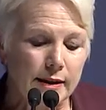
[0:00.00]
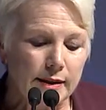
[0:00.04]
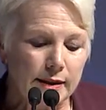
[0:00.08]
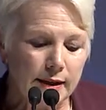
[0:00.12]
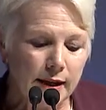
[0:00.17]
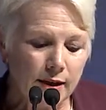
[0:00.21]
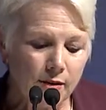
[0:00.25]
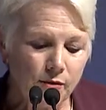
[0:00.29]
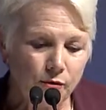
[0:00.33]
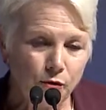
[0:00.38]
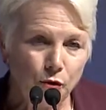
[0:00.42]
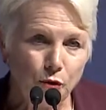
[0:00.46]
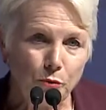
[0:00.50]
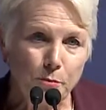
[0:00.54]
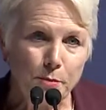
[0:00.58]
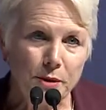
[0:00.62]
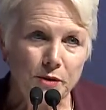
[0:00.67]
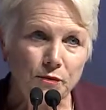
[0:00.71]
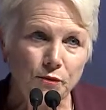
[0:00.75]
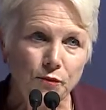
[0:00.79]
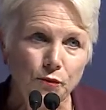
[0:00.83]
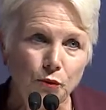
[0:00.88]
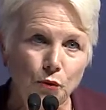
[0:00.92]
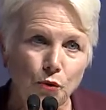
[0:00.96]
Never
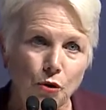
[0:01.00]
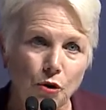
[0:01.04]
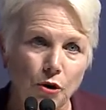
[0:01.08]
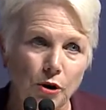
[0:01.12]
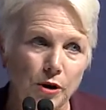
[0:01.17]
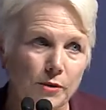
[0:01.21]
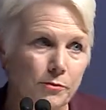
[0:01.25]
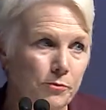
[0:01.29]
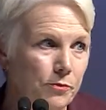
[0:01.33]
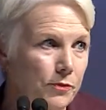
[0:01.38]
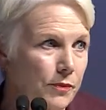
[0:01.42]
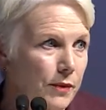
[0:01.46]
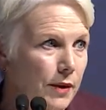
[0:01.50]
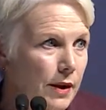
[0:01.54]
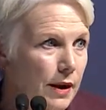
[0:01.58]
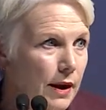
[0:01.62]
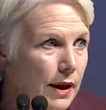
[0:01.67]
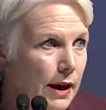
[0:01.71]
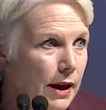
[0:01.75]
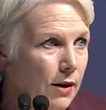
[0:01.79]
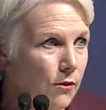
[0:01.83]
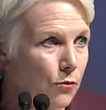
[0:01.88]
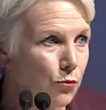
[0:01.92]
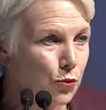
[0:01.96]
before
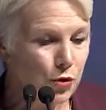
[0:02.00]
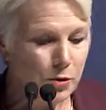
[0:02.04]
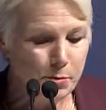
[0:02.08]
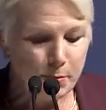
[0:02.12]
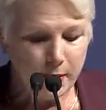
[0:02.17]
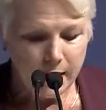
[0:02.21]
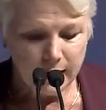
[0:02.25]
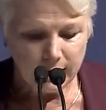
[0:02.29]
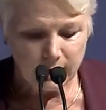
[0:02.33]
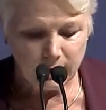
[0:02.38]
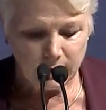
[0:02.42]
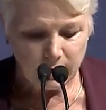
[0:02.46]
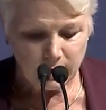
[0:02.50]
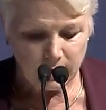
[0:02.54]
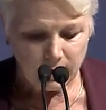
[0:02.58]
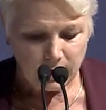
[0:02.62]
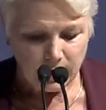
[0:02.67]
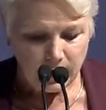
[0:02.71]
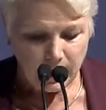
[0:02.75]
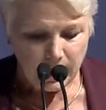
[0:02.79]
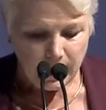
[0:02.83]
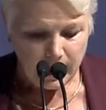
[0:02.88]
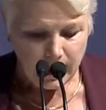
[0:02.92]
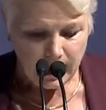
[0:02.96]
have we met
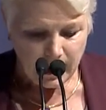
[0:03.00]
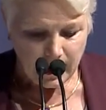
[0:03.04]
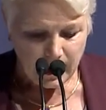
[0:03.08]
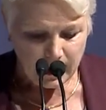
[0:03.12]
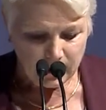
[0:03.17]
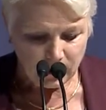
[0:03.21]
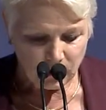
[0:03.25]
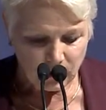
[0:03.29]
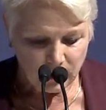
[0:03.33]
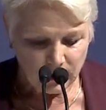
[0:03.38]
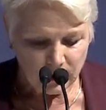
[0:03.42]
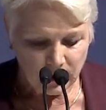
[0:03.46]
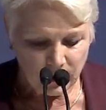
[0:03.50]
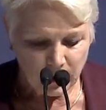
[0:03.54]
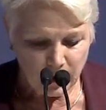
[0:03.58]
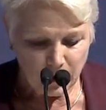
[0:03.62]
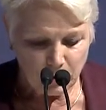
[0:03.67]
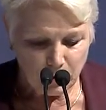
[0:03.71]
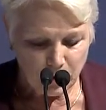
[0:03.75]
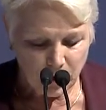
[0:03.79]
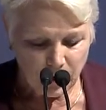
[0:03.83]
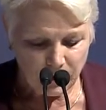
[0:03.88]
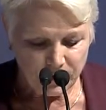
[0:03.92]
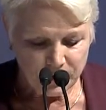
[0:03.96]
at a
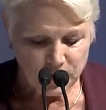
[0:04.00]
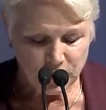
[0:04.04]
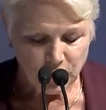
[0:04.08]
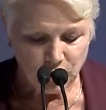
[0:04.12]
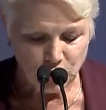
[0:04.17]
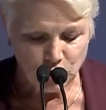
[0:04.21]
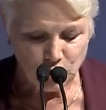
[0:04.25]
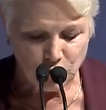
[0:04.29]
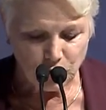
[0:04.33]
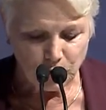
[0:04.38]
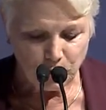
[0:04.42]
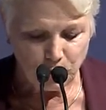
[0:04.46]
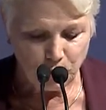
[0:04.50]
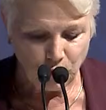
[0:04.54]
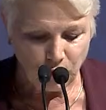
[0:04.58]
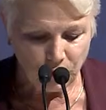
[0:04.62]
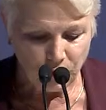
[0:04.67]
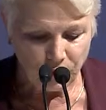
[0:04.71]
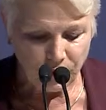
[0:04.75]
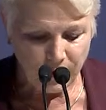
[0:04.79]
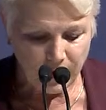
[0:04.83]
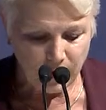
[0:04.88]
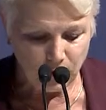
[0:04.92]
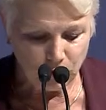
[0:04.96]
time of such
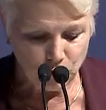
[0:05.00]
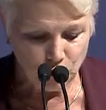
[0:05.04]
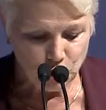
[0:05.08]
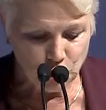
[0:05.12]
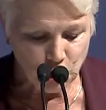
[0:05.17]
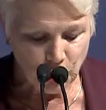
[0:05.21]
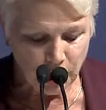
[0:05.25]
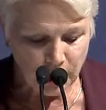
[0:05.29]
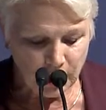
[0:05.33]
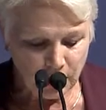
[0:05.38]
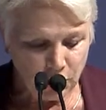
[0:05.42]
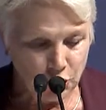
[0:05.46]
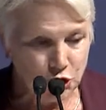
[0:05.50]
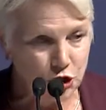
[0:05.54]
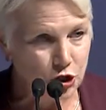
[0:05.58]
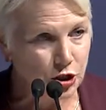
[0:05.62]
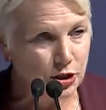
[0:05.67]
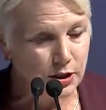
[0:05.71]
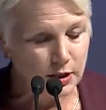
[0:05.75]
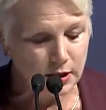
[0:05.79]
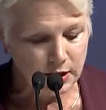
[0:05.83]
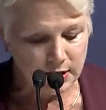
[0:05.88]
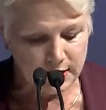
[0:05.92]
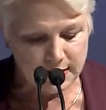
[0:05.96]
profound change
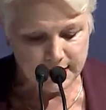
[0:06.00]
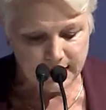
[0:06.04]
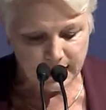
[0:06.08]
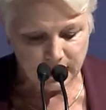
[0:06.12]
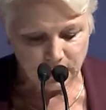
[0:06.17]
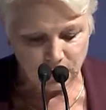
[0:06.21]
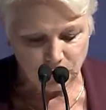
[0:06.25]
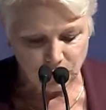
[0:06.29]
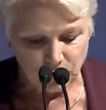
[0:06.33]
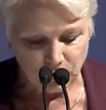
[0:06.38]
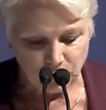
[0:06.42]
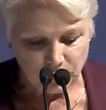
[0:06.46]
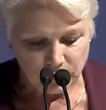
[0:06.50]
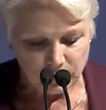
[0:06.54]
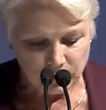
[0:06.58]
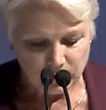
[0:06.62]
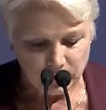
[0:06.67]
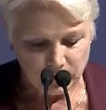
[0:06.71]
in our sector.